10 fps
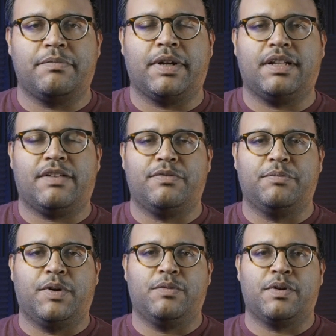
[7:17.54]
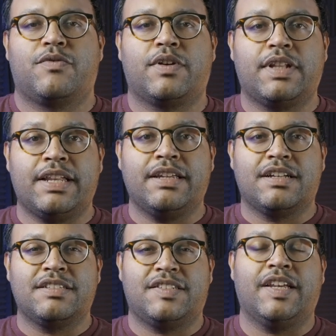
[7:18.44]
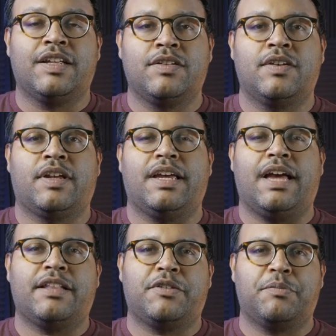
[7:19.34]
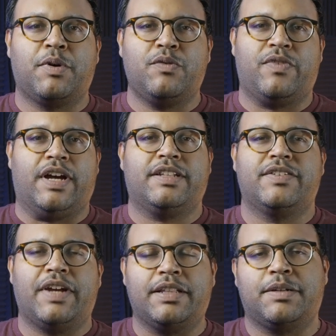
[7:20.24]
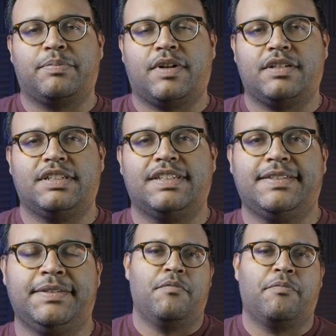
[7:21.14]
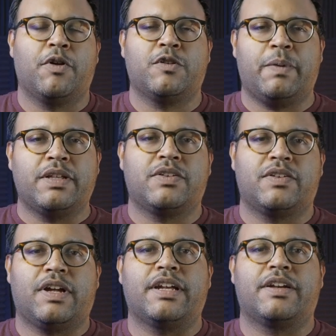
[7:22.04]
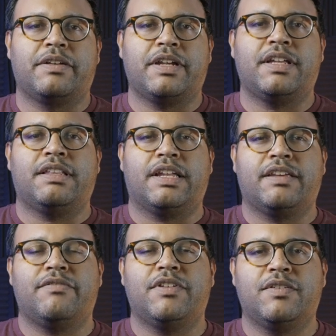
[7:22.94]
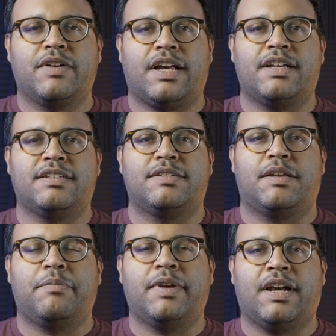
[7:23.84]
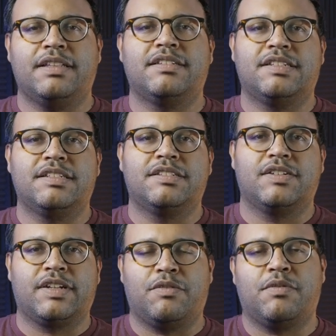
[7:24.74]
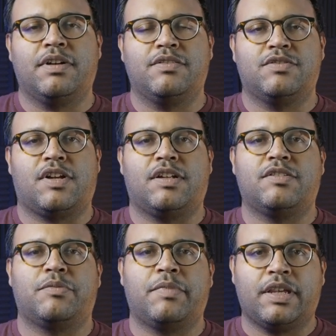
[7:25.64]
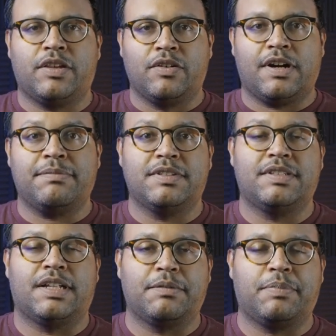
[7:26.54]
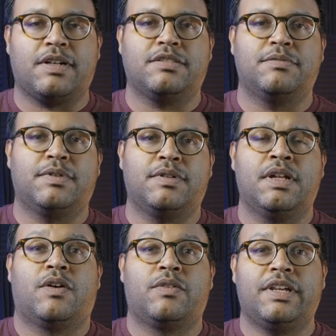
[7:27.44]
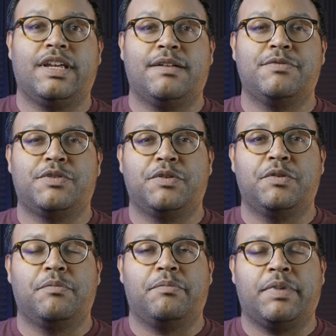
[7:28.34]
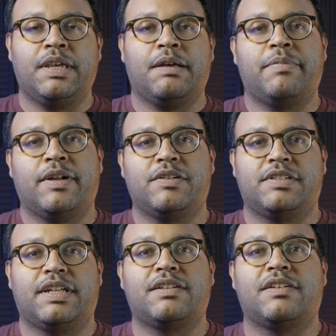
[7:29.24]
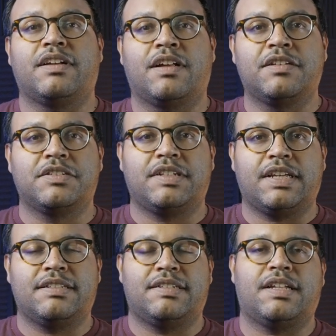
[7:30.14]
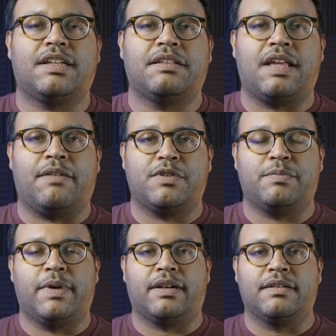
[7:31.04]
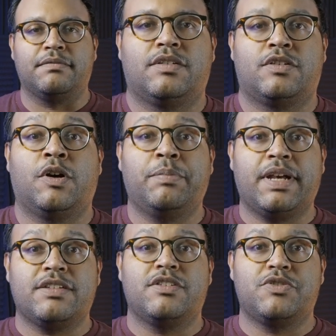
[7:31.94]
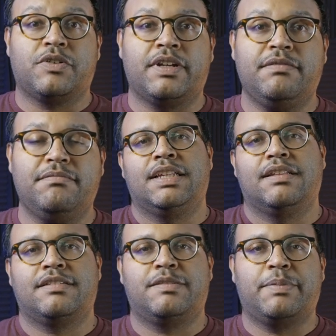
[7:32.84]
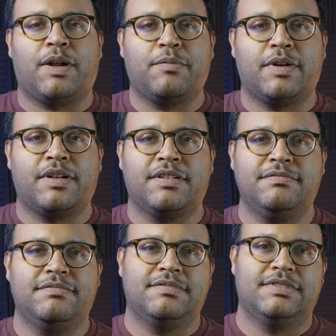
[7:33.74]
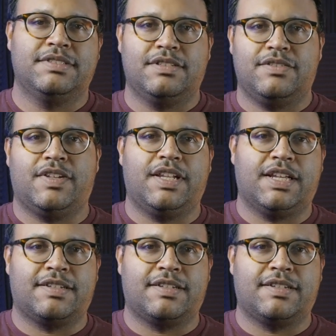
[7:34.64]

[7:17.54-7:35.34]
at McLaughlin Boat Works for letting us take a look at their boat factory and their process. Both Spencer and I agree that giving you guys a behind the scenes look at what goes on to make your Opti sailing possible only helps you be a better sailor and understand sailing that much better. So I hope you guys enjoyed. This has been Alberto. See you next